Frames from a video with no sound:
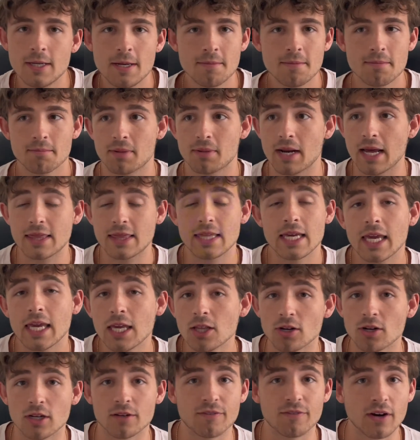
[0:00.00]
But I think he
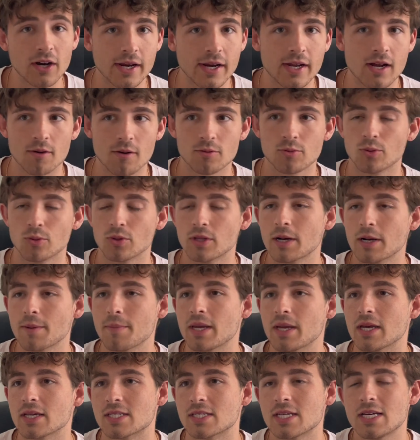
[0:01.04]
looked very comfortable there
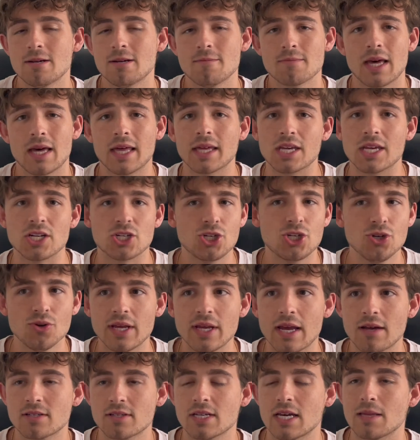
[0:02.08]
because I think his shooting
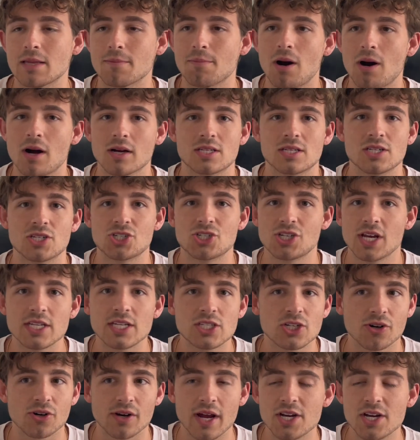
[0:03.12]
outside the box, his chance
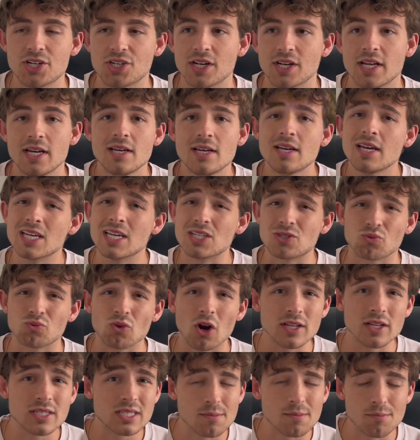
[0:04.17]
creation, his
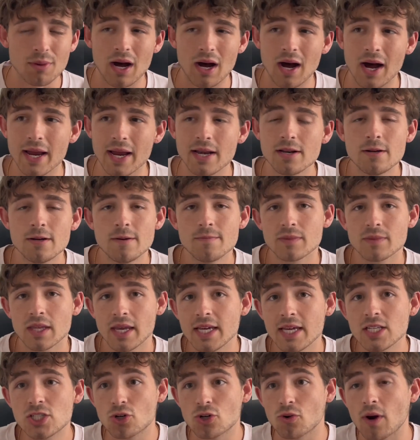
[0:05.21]
runs in behind,
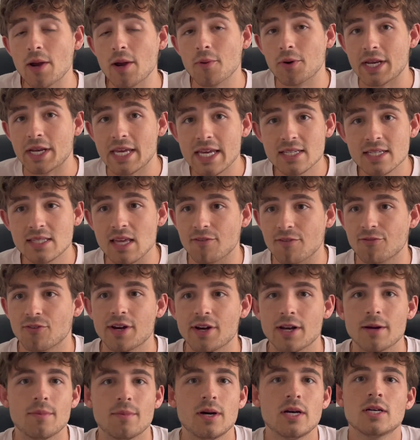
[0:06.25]
it's great when he has that
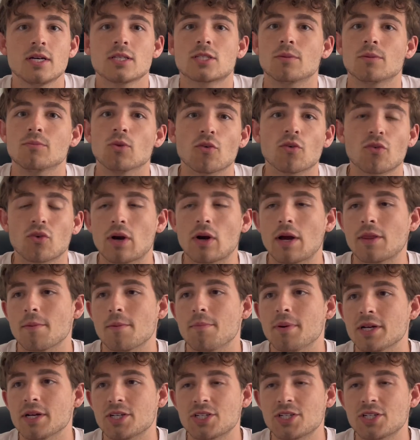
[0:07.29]
freedom to move around the pitch.